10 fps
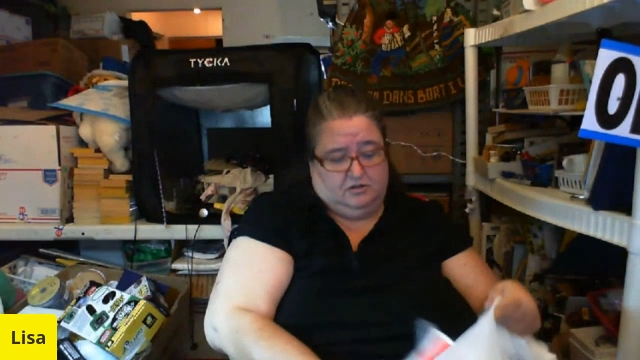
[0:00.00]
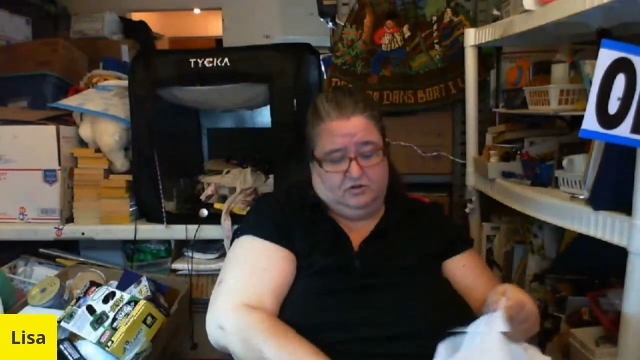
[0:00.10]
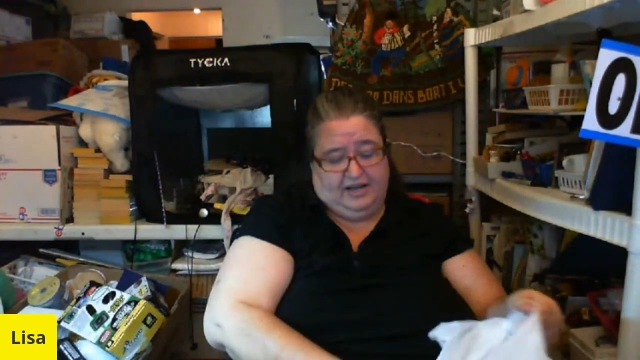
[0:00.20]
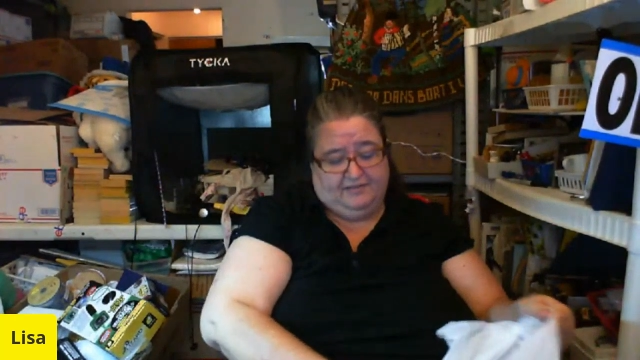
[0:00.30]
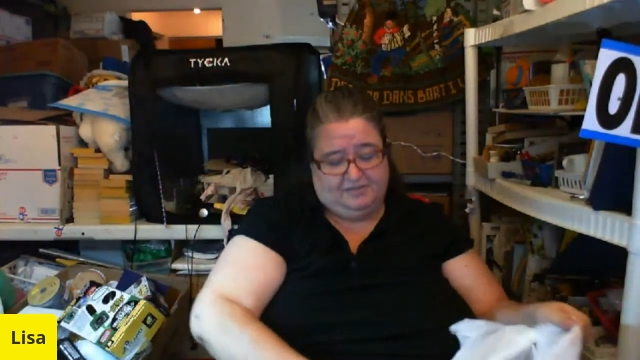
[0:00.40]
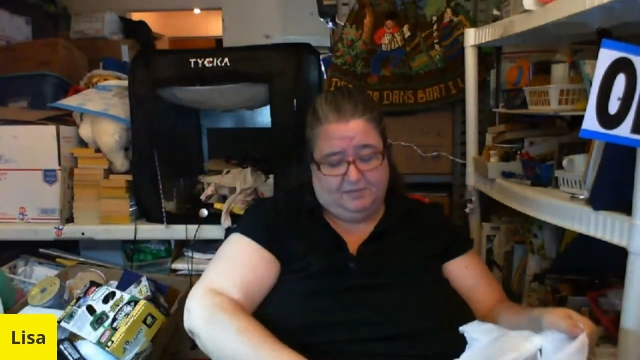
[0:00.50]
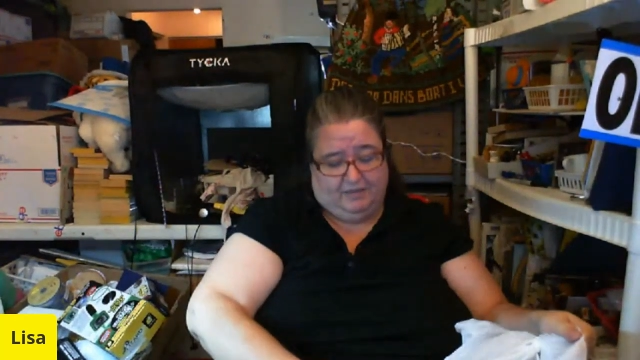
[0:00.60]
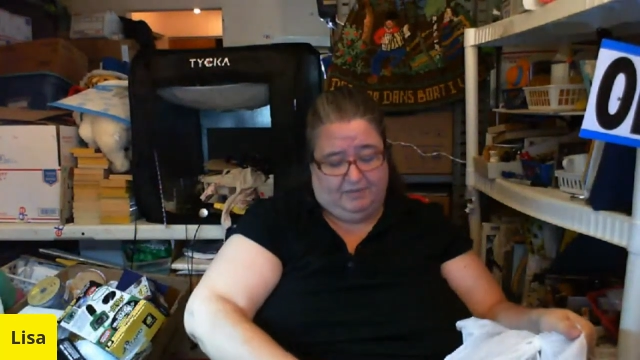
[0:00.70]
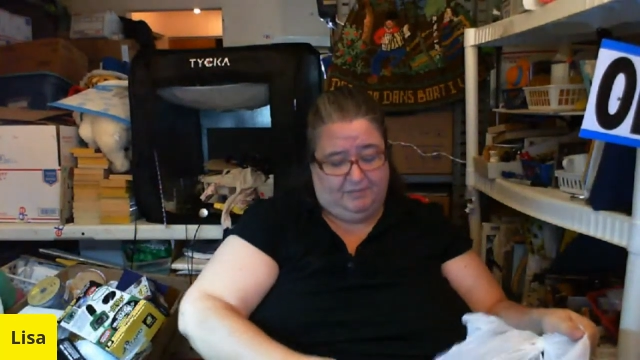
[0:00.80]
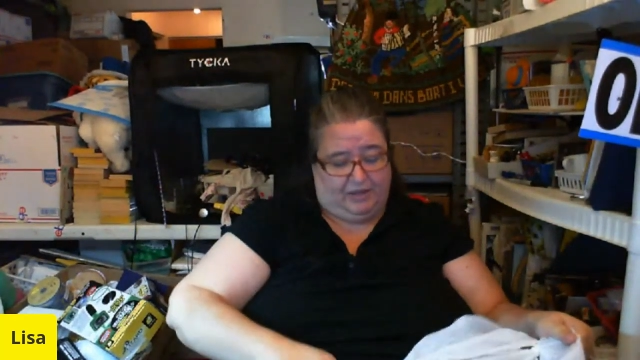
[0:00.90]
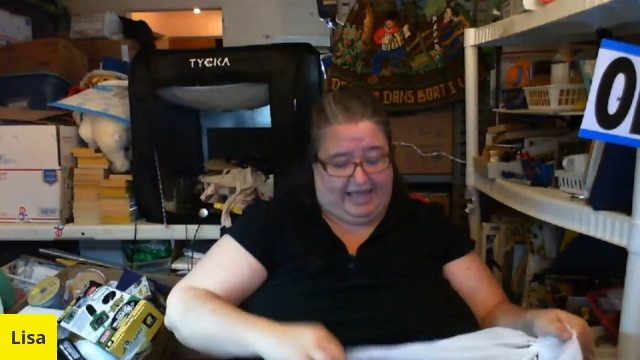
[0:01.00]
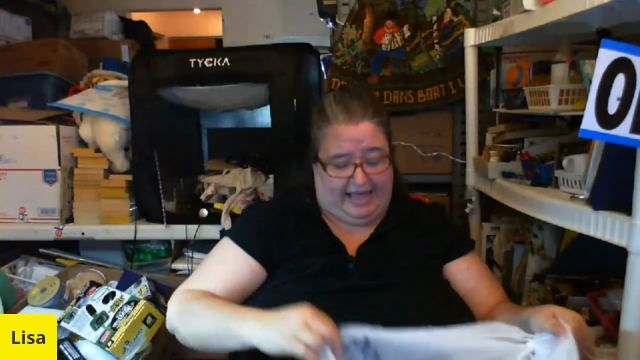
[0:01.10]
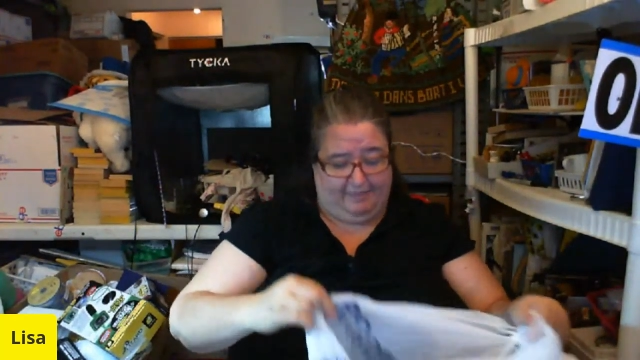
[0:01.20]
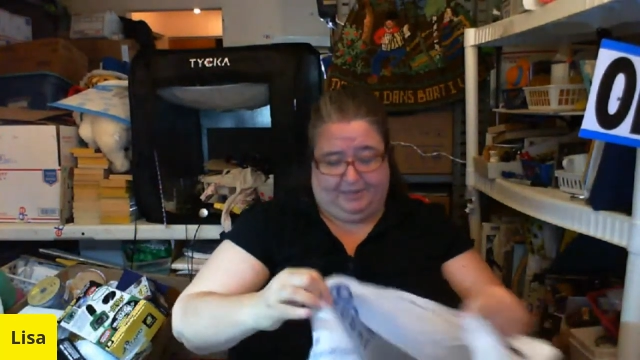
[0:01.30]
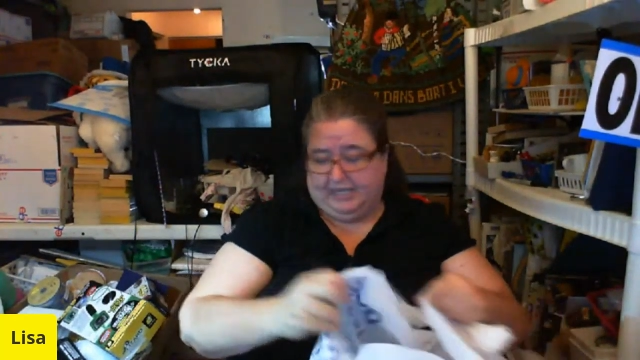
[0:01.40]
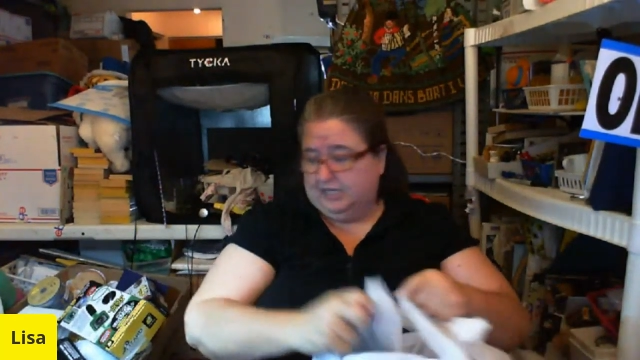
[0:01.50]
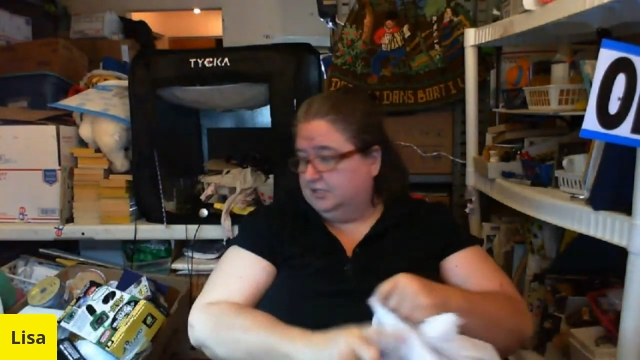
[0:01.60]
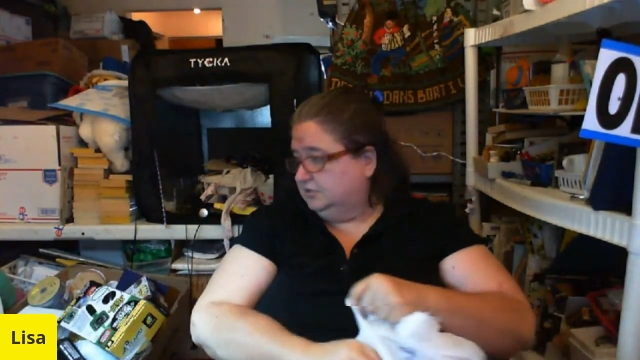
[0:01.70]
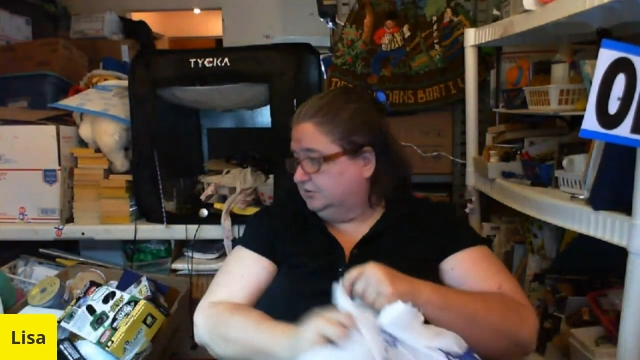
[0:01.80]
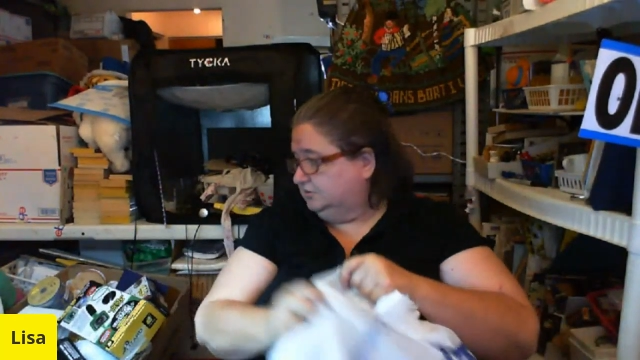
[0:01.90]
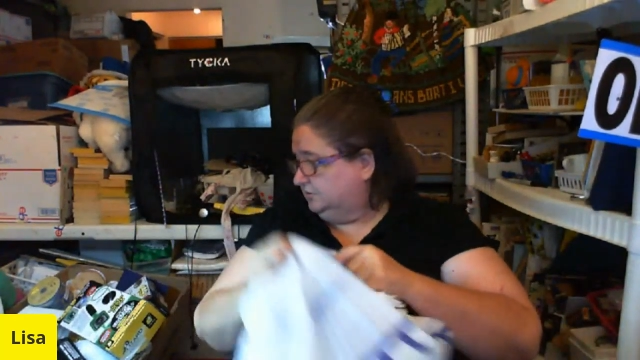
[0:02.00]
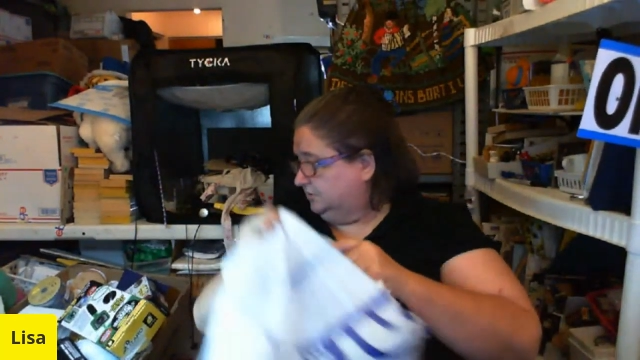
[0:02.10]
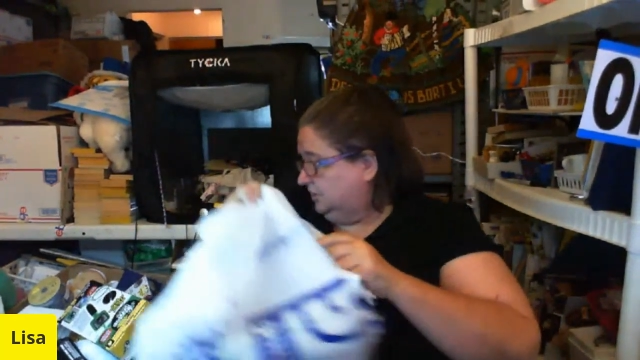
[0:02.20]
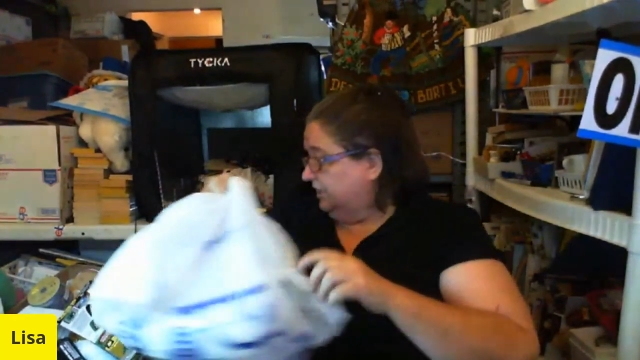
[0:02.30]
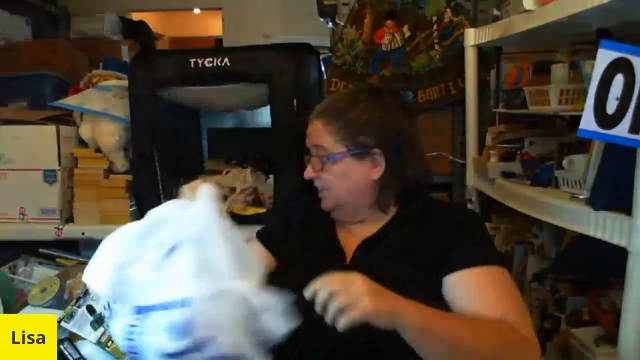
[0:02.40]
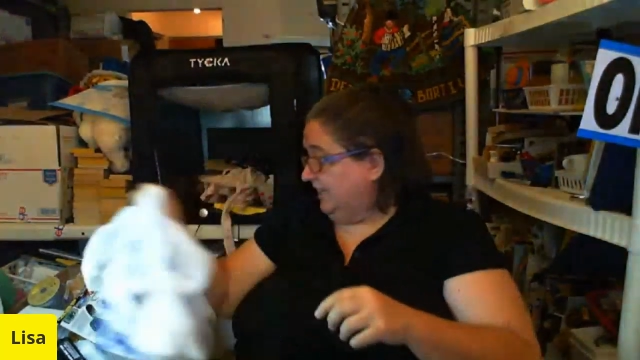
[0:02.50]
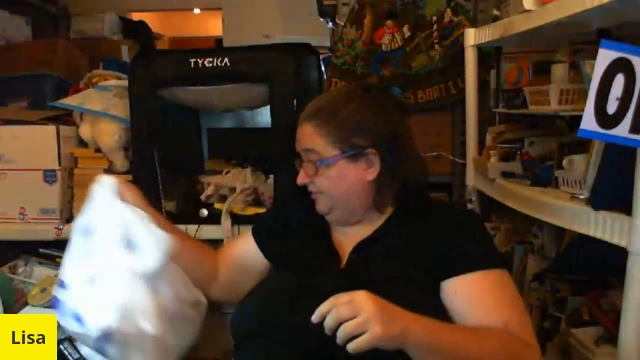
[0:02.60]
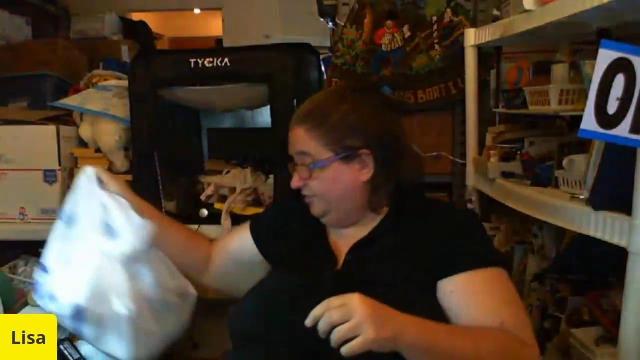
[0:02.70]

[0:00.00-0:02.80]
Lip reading: Crafts make people happy. And